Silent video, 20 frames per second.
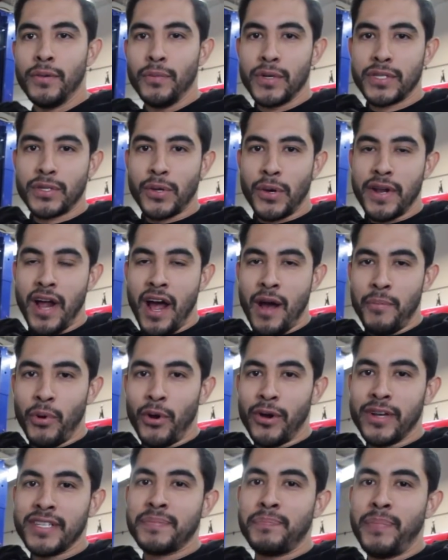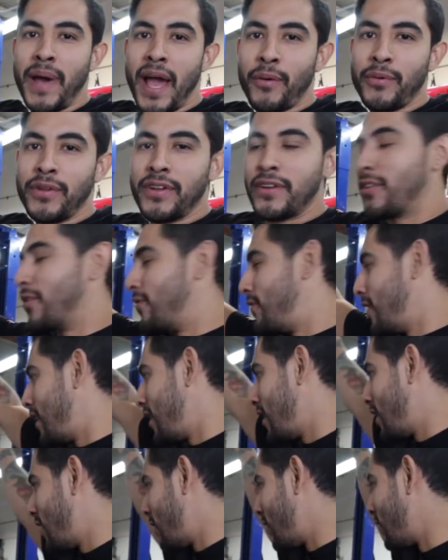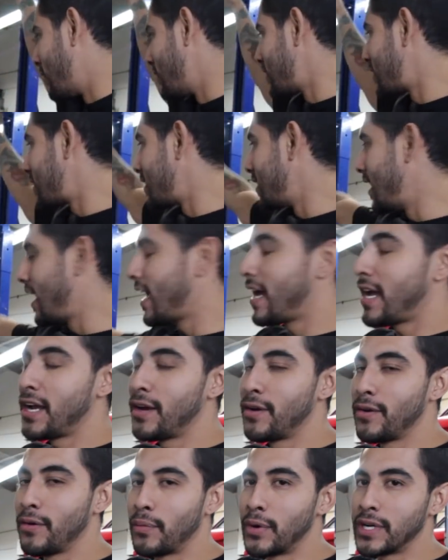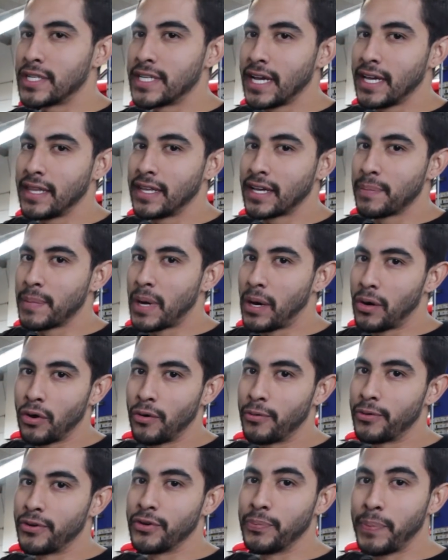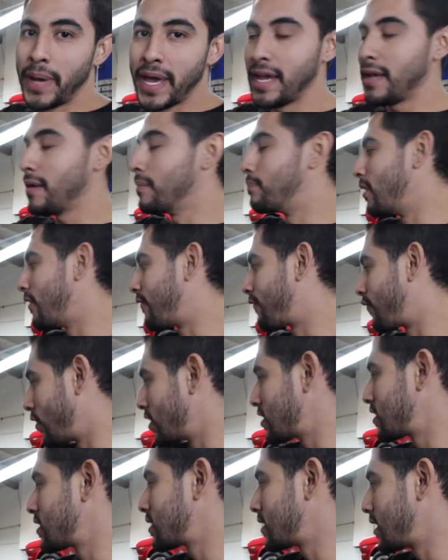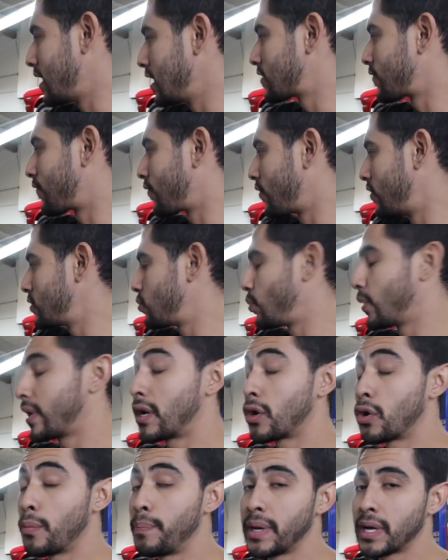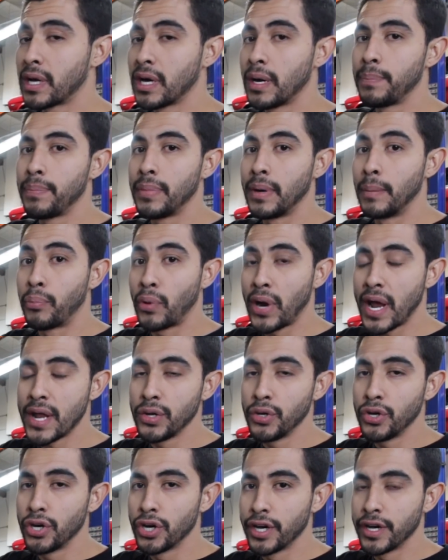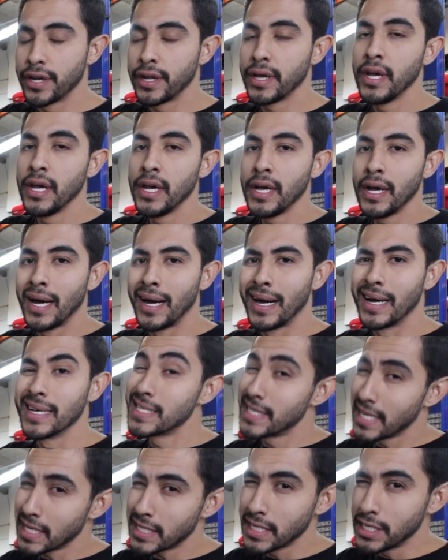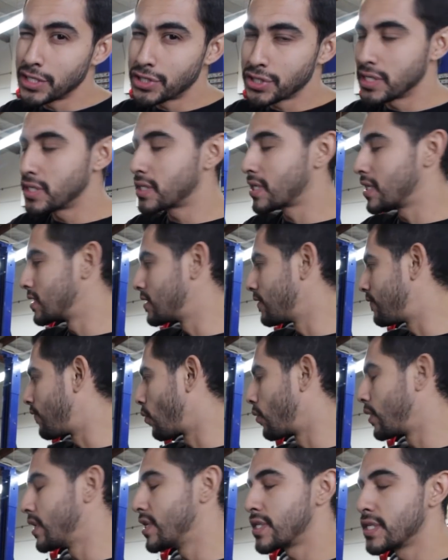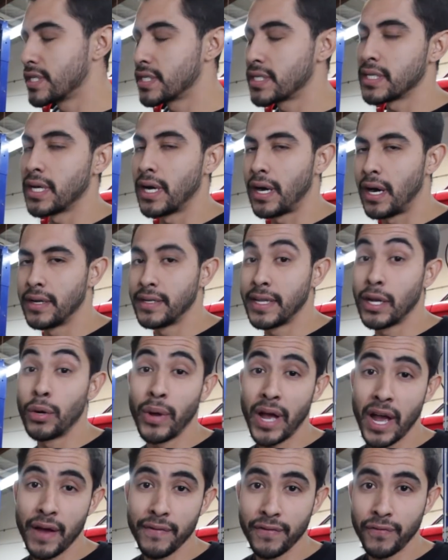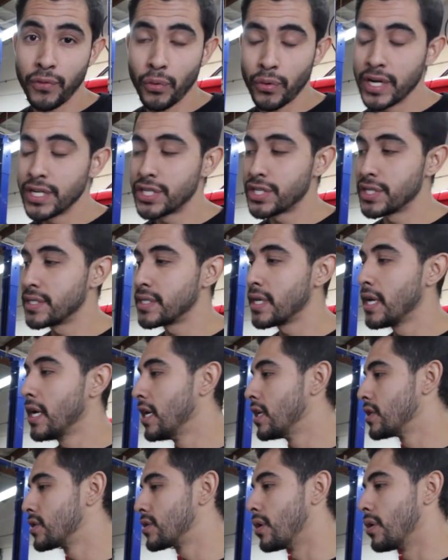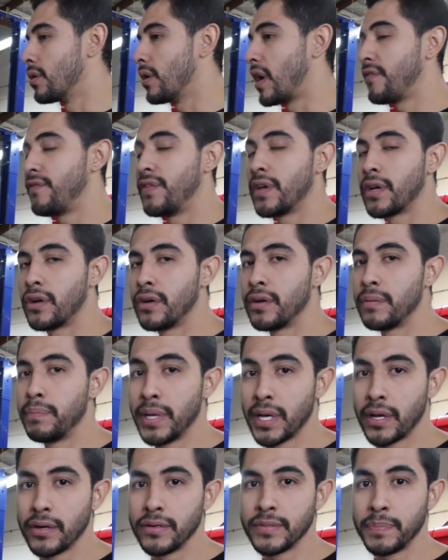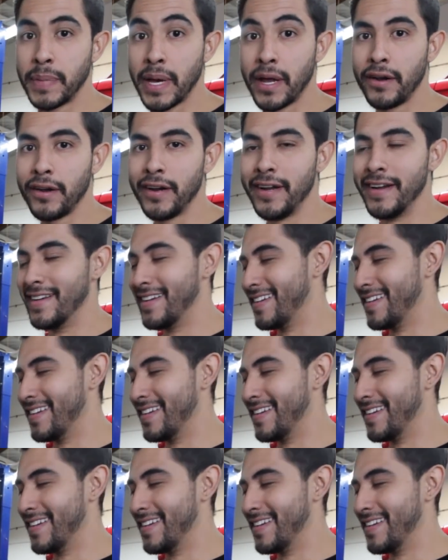What's going on, boys? Back with another video. Today we're taking the Camaro over to paint, but first things first, we're gonna go pick up a brand new hood, 6 inches, because the 4 inches, they don't have the 4 inches, so I figured bigger is better.